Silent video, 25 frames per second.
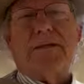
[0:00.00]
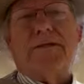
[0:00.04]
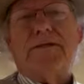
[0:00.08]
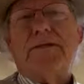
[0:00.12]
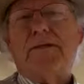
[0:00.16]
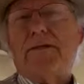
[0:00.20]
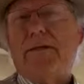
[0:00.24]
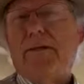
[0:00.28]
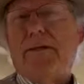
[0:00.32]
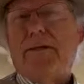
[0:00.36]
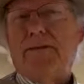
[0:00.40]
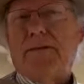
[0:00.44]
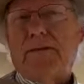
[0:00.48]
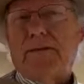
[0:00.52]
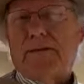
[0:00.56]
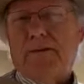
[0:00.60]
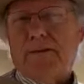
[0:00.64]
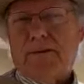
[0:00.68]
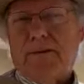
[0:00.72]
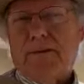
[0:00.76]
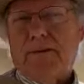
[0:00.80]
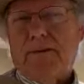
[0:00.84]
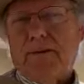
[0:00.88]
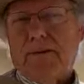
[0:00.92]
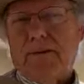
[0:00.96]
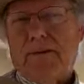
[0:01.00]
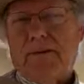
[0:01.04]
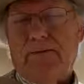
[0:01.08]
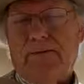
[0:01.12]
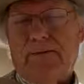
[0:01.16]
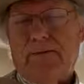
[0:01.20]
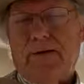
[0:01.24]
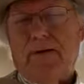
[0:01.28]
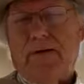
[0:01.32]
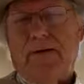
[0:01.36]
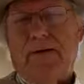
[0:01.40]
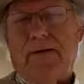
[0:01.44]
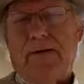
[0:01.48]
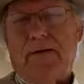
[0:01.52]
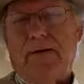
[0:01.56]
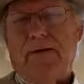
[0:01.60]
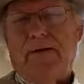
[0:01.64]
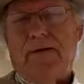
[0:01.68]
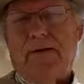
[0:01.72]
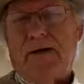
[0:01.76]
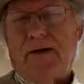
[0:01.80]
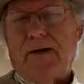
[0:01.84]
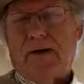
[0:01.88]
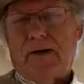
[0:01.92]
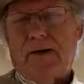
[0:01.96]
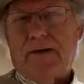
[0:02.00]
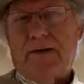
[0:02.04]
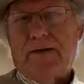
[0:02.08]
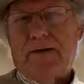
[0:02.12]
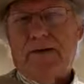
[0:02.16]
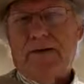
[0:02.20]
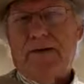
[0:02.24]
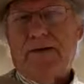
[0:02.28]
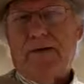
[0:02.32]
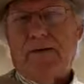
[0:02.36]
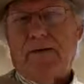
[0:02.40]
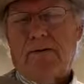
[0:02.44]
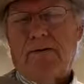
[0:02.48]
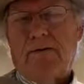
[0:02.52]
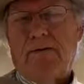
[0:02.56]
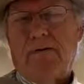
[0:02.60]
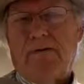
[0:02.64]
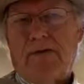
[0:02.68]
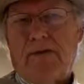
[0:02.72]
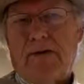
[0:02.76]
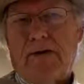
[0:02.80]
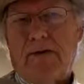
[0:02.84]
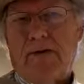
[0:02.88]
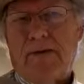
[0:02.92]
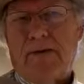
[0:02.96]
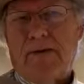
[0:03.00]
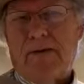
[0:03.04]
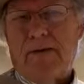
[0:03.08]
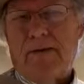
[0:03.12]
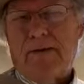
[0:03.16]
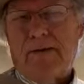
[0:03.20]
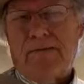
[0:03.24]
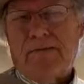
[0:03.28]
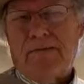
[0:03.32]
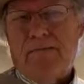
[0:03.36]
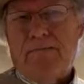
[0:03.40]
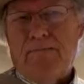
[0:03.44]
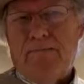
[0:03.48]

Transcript: steal the glory of God, for God is glorified